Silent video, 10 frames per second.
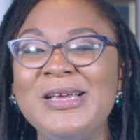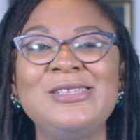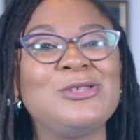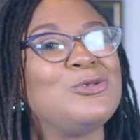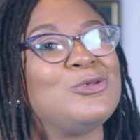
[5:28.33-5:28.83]

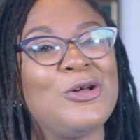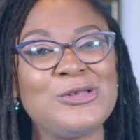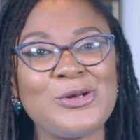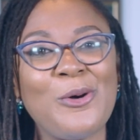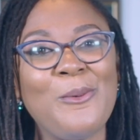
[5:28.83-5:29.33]
It's
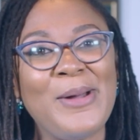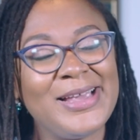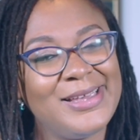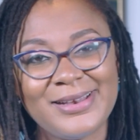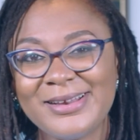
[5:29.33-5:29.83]
not
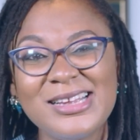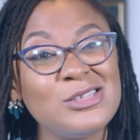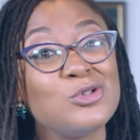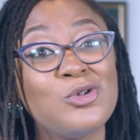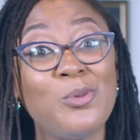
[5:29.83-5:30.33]
working.
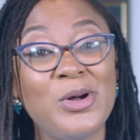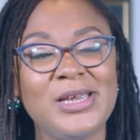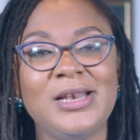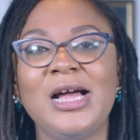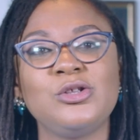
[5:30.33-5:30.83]
It's not
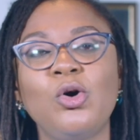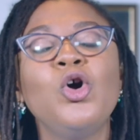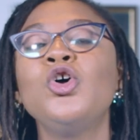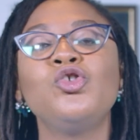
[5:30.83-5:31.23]
working at all.